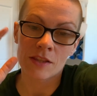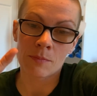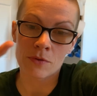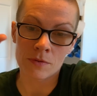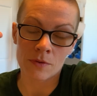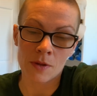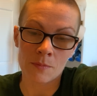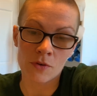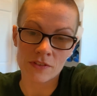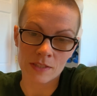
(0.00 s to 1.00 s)
the
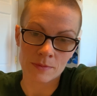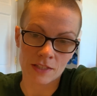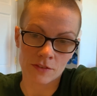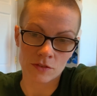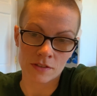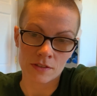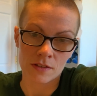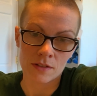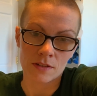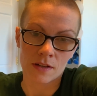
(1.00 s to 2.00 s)
movies themselves,
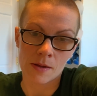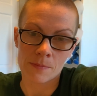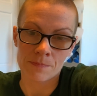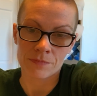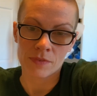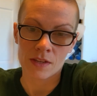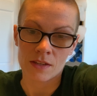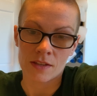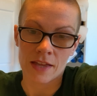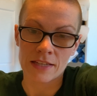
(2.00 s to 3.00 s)

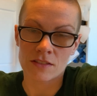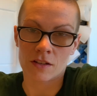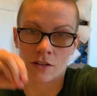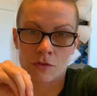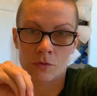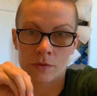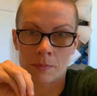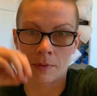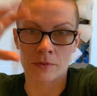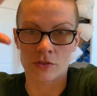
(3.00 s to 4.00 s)
as talked through with the
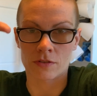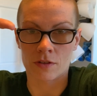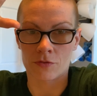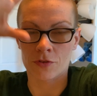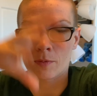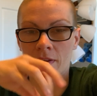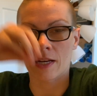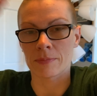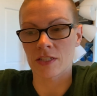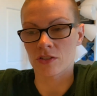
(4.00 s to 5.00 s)
publishers, are film
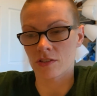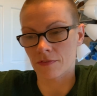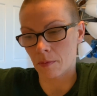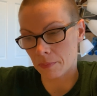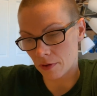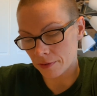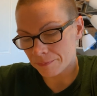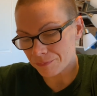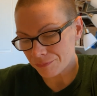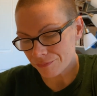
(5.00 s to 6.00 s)
adaptations of the book.
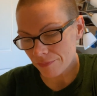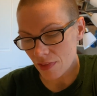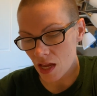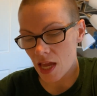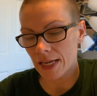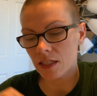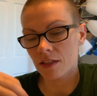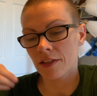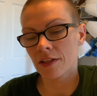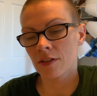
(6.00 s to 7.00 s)

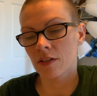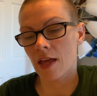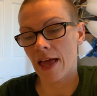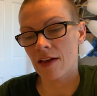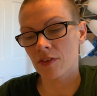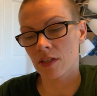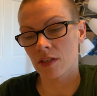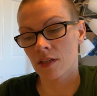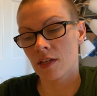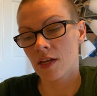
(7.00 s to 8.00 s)
And
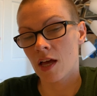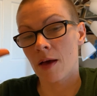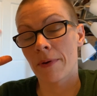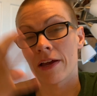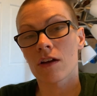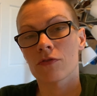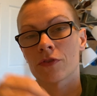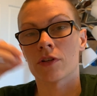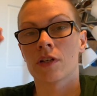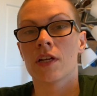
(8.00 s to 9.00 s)
having a
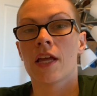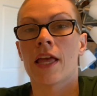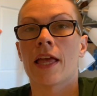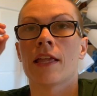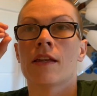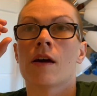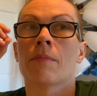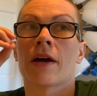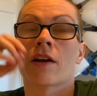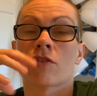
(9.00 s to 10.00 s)
biographer in a
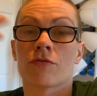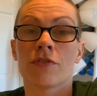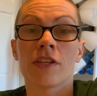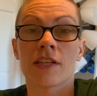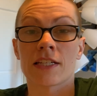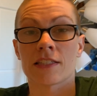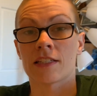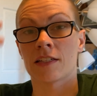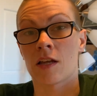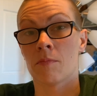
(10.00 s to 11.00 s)
biography, as
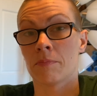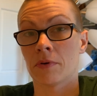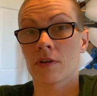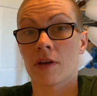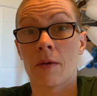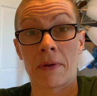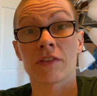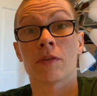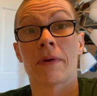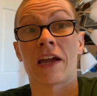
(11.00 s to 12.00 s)
in a book
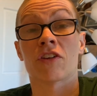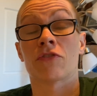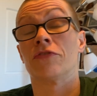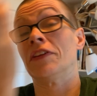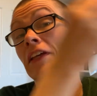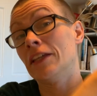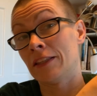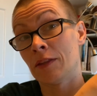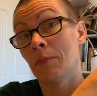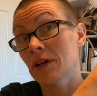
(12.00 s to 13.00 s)
about the
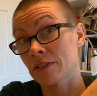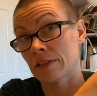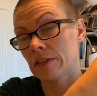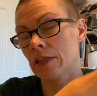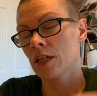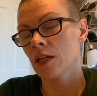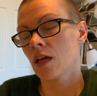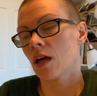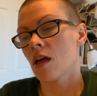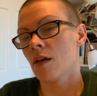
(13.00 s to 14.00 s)
biography, the person,
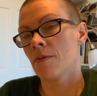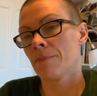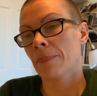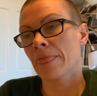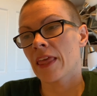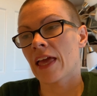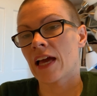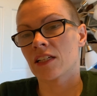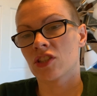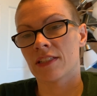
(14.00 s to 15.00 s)
it
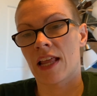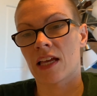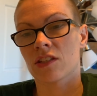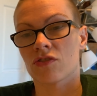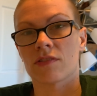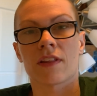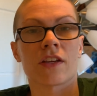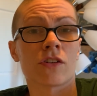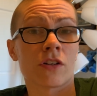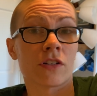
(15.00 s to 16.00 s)
adds an extra
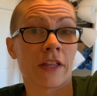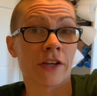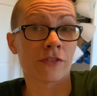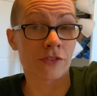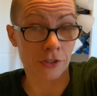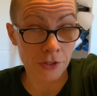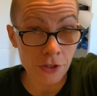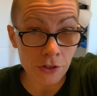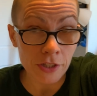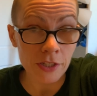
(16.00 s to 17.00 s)
layer of
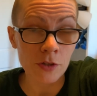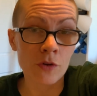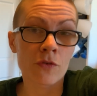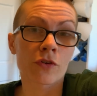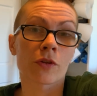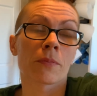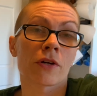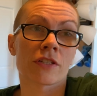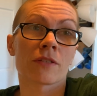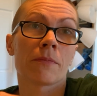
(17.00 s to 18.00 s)
security for the
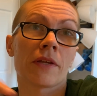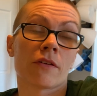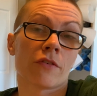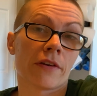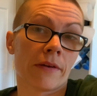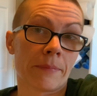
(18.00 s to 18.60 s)
person being written